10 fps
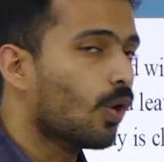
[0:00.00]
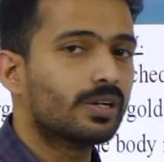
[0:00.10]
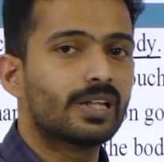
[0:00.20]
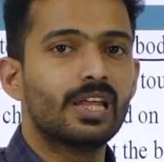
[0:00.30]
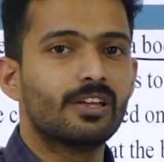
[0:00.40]

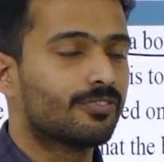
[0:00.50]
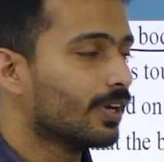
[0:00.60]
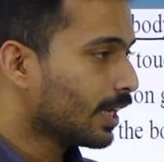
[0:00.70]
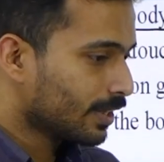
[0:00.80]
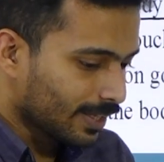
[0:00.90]
gold leaf.
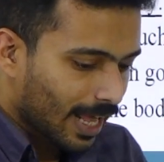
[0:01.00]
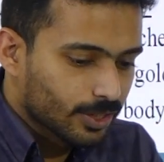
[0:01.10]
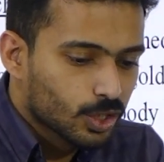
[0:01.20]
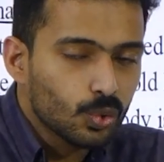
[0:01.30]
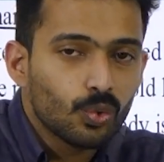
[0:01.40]
There
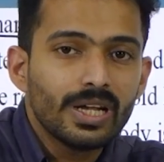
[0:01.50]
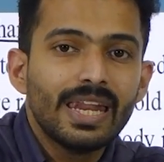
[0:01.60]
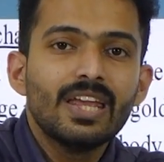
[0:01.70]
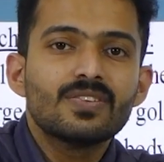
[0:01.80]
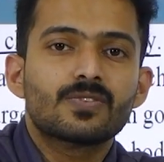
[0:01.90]
are two
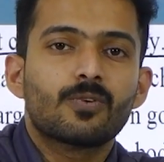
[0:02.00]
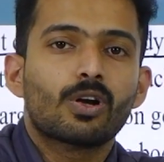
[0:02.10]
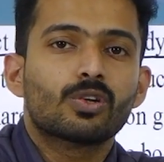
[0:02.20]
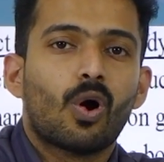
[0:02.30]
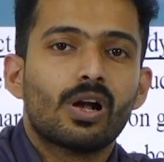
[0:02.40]
leaves
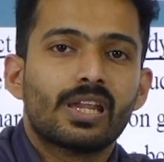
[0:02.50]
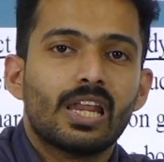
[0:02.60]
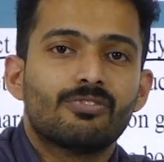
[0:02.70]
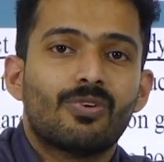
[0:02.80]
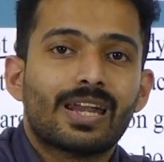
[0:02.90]
for gold
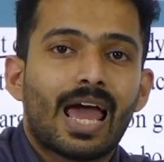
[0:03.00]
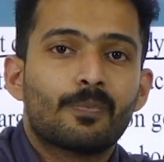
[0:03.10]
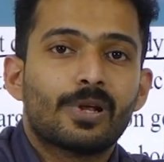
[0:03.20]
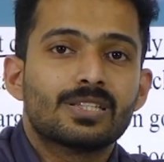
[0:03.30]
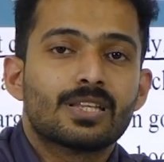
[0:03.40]
leaf. What
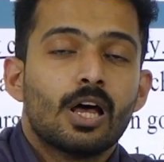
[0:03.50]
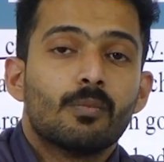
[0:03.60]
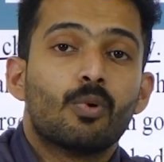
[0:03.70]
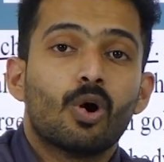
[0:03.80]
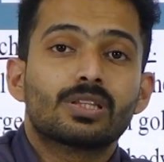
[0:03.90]
happens?
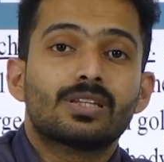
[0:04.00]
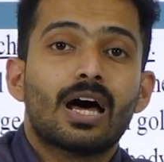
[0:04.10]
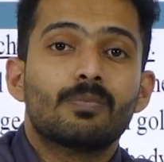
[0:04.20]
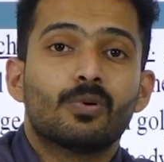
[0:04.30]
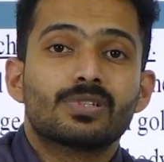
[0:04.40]
Both
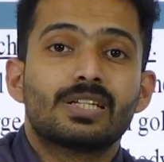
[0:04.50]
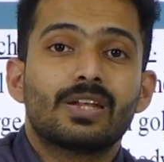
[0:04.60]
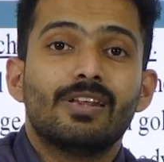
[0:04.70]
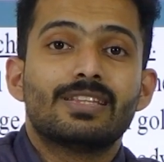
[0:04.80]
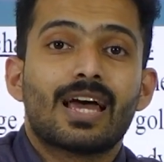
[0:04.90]
are
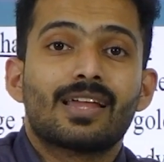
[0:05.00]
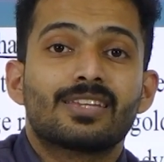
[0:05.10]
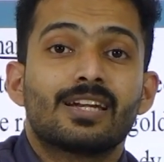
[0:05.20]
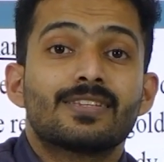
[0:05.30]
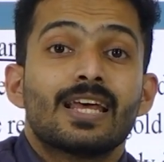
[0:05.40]
positively
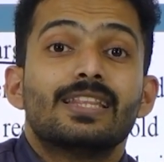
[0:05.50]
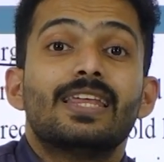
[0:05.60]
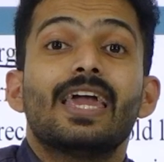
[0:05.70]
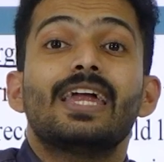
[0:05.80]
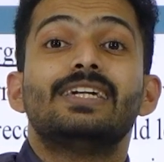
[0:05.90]
charged.
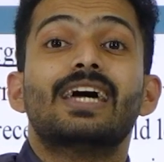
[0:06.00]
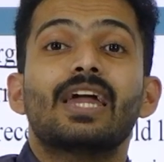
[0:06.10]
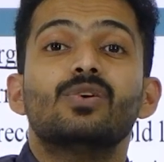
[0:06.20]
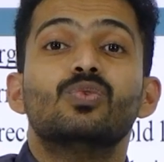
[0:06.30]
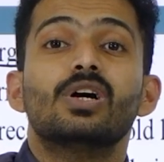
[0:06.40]
They
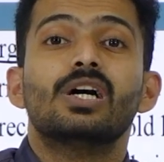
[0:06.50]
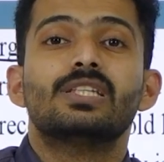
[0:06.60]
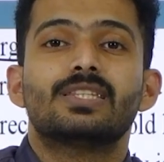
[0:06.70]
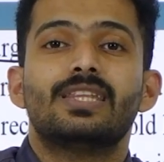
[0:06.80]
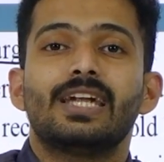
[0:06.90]

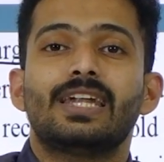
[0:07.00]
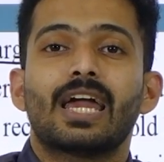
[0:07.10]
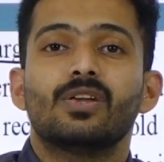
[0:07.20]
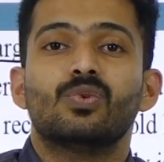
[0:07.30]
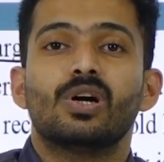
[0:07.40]
diverge.
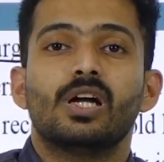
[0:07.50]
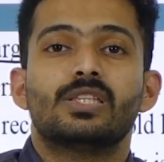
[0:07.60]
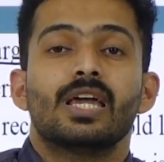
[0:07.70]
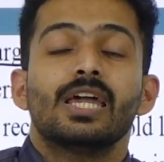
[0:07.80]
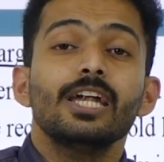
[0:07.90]

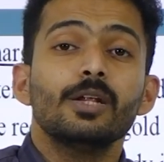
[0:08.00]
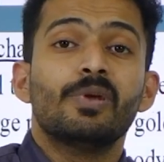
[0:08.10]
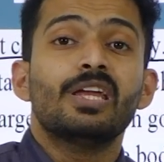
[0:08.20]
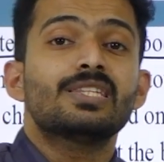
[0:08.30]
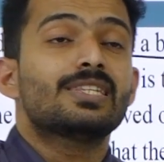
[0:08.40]
It
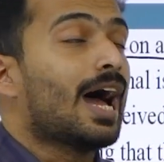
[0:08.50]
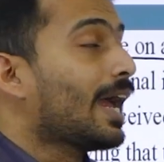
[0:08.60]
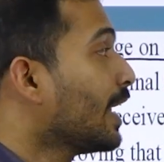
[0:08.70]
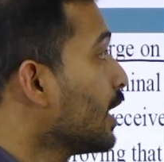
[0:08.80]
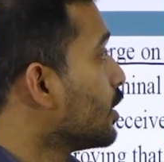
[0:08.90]
means
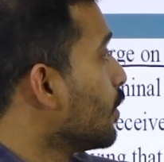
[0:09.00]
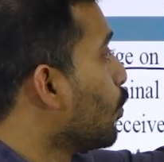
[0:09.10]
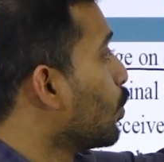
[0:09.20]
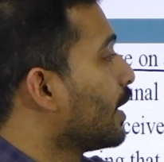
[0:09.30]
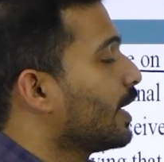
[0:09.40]
that the
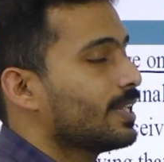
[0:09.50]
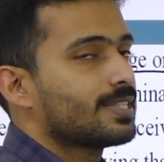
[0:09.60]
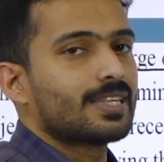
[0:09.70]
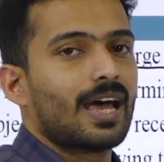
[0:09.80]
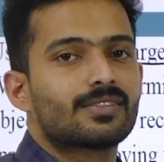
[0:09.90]
body is
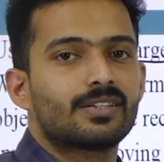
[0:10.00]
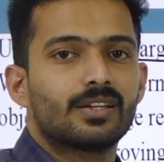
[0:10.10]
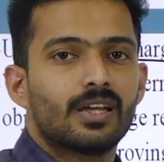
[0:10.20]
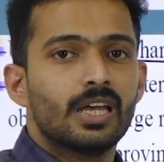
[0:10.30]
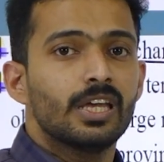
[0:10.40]
charged.
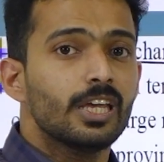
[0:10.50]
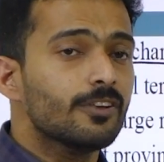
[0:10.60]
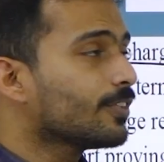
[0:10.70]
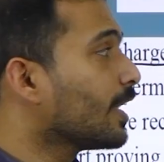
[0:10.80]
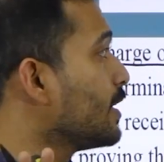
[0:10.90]

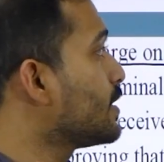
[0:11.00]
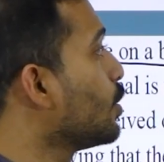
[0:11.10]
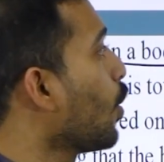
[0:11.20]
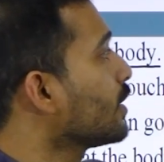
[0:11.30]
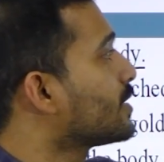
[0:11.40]
If there is
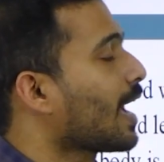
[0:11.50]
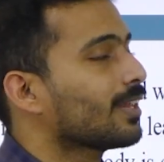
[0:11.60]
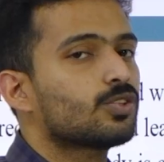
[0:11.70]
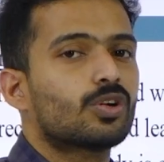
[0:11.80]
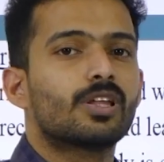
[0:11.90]
no
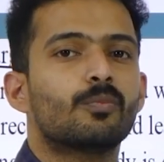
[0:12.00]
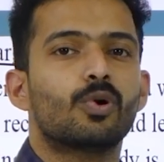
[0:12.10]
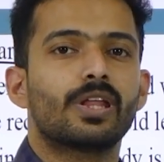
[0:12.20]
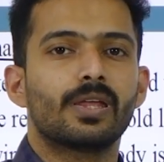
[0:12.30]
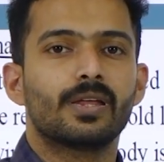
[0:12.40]
charge on the
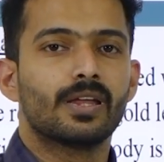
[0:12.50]
body,